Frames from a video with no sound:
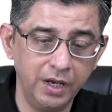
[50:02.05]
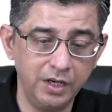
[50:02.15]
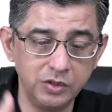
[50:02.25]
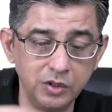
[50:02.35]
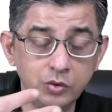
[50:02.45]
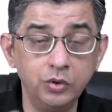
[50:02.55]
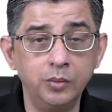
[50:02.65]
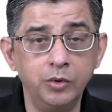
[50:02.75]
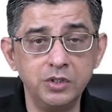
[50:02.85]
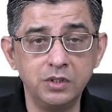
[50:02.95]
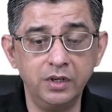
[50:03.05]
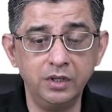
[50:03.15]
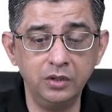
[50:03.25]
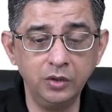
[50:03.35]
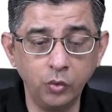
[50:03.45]
is just to
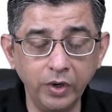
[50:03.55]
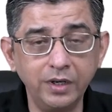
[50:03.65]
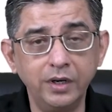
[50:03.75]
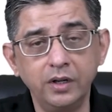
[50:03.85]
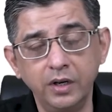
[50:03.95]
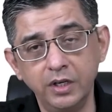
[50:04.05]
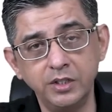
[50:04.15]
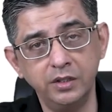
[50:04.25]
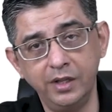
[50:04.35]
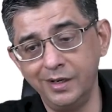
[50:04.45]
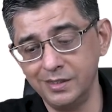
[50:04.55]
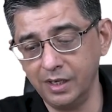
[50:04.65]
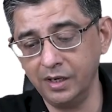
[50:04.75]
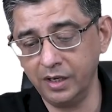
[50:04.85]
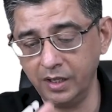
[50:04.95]
demonstrate the quick deterioration that is
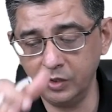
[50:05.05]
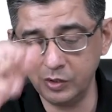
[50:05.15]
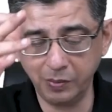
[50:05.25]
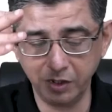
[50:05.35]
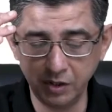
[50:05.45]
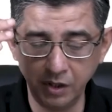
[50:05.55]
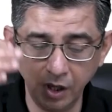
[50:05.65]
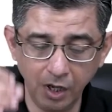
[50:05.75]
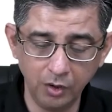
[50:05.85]
occurring in this patient,